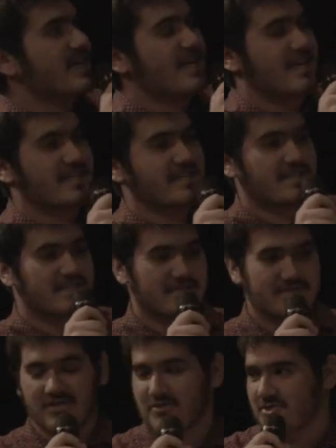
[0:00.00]
It's,
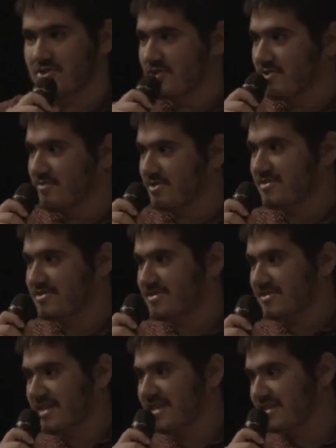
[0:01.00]

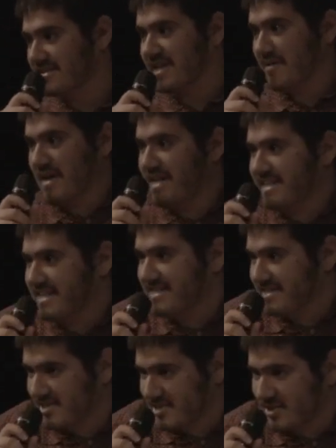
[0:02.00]
servers, like I'm hacking into
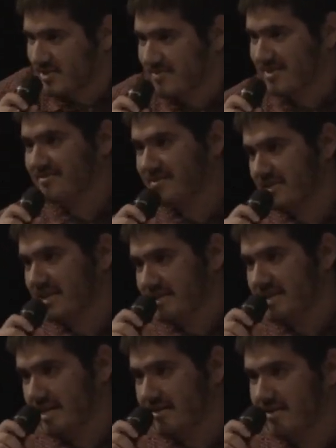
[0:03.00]
the server where like
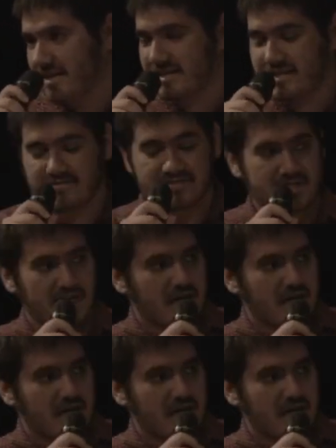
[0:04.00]
the internet lives.